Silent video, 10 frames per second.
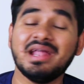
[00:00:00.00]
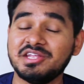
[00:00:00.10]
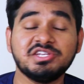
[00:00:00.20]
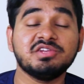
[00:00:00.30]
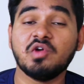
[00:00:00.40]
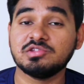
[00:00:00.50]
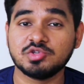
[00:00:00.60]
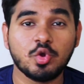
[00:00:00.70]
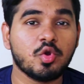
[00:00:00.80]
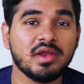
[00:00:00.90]
And it involves
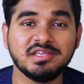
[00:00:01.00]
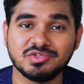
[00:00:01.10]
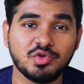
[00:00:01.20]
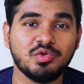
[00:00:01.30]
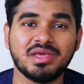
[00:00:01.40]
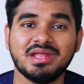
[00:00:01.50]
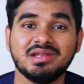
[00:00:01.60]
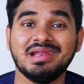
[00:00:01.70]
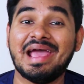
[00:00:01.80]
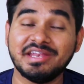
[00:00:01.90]
no coding so you
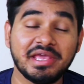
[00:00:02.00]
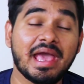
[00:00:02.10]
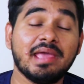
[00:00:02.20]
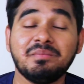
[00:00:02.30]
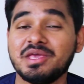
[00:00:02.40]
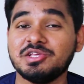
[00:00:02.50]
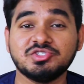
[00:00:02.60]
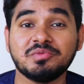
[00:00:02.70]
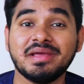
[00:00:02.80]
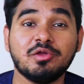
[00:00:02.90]
can land a high paying
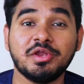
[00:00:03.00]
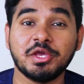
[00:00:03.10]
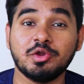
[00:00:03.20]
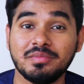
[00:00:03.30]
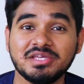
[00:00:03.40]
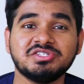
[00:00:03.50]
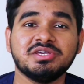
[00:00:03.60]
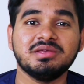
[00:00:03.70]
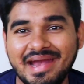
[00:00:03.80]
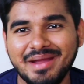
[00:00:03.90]
job by learning Adobe XD.
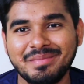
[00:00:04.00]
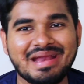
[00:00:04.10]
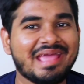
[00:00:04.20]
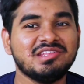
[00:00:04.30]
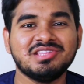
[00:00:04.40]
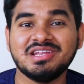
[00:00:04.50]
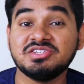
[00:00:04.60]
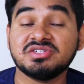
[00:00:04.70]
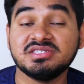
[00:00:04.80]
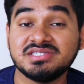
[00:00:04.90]
And number 9 in the
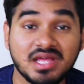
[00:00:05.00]
list is